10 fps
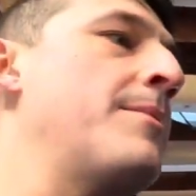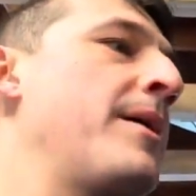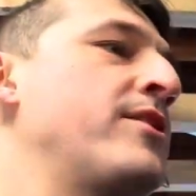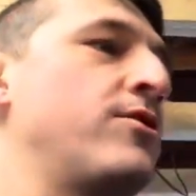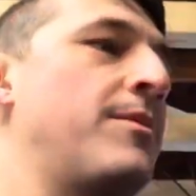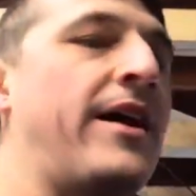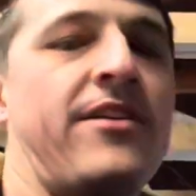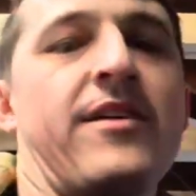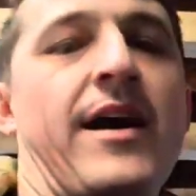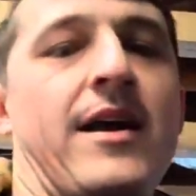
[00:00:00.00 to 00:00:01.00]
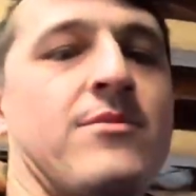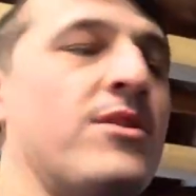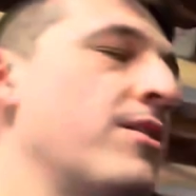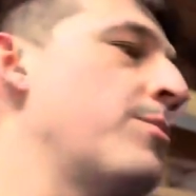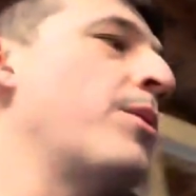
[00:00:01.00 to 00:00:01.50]
major and minor
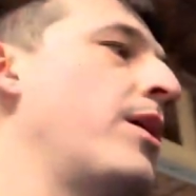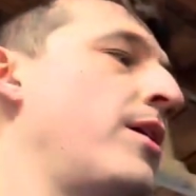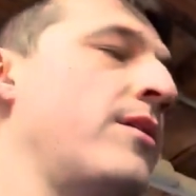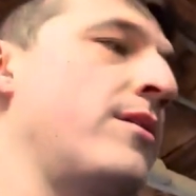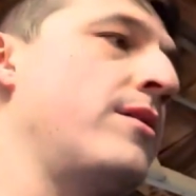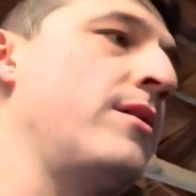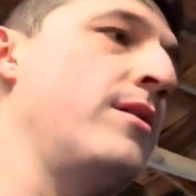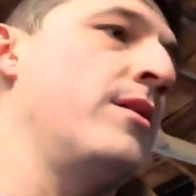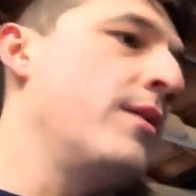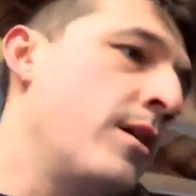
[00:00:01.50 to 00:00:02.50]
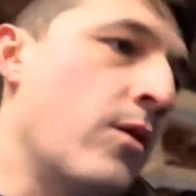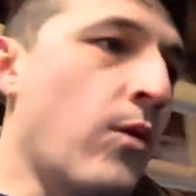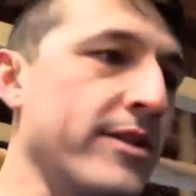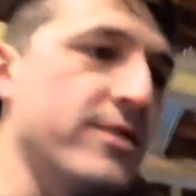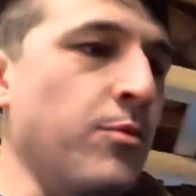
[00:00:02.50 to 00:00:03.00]
diameter, but
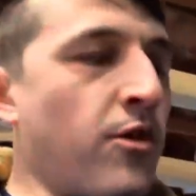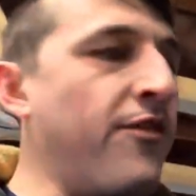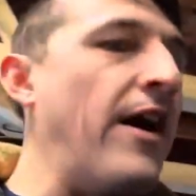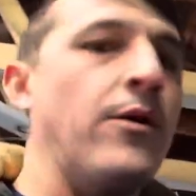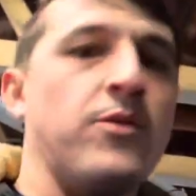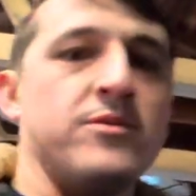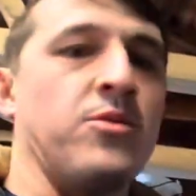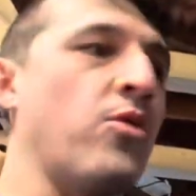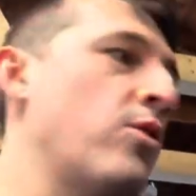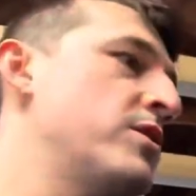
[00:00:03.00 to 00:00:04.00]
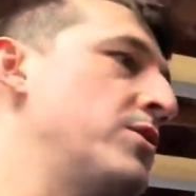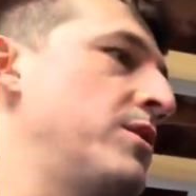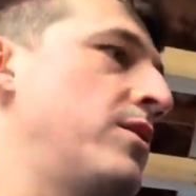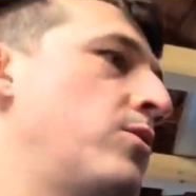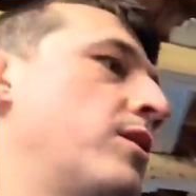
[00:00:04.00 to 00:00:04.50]
one's more fine, one's more coarse, so it
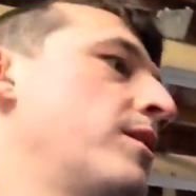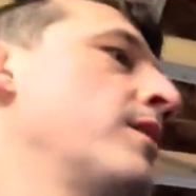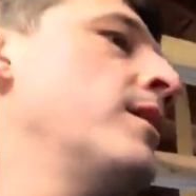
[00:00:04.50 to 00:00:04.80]
didn't work.